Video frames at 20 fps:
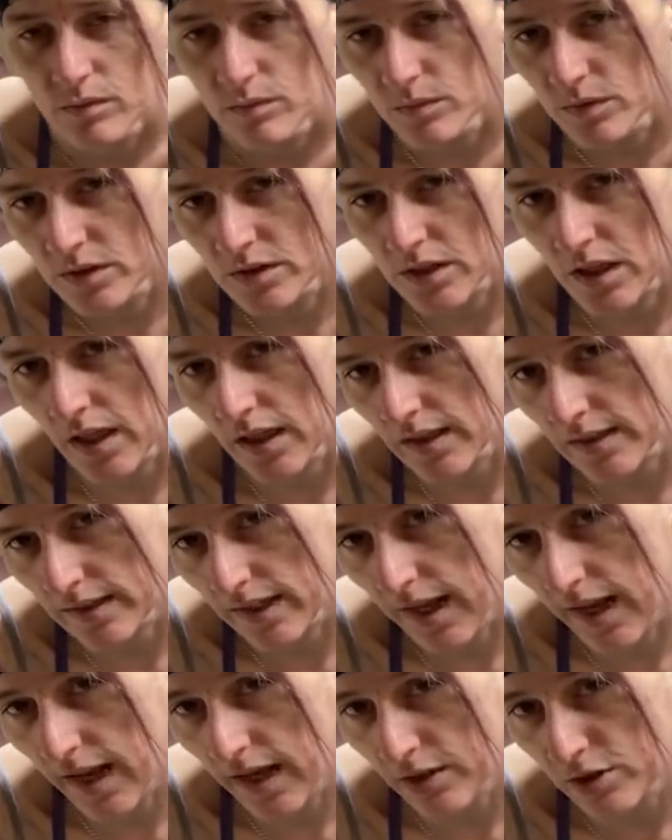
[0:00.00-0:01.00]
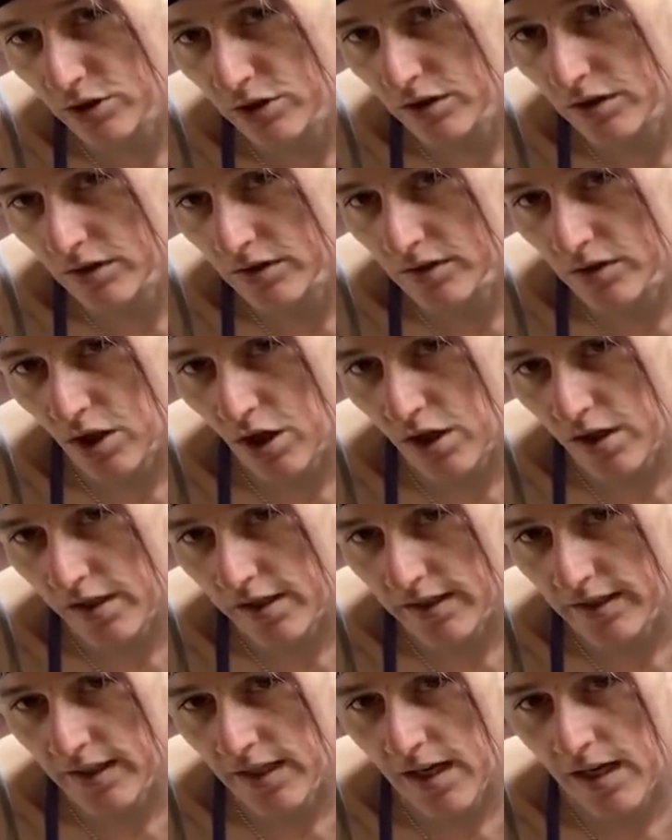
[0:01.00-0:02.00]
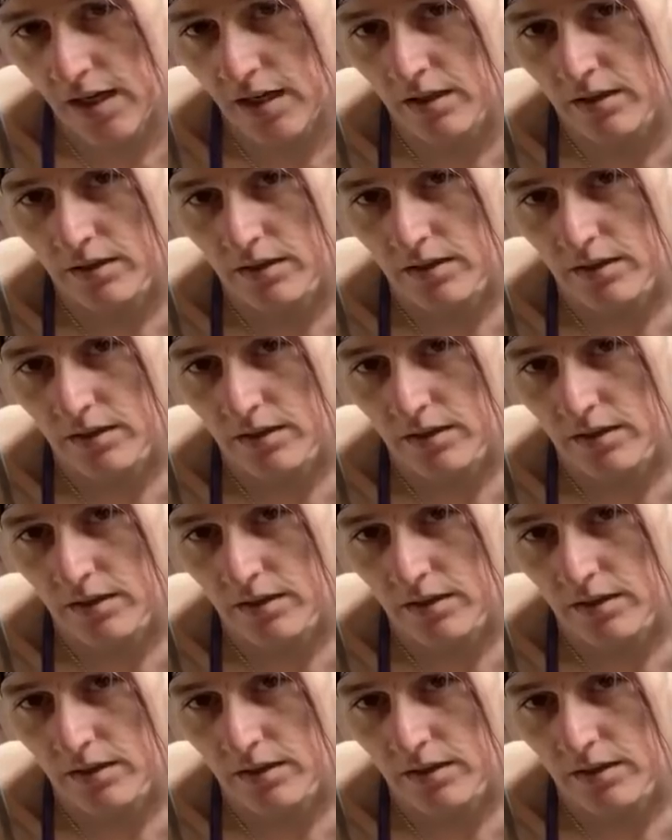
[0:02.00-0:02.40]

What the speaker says: where it's like attached and it's already in there,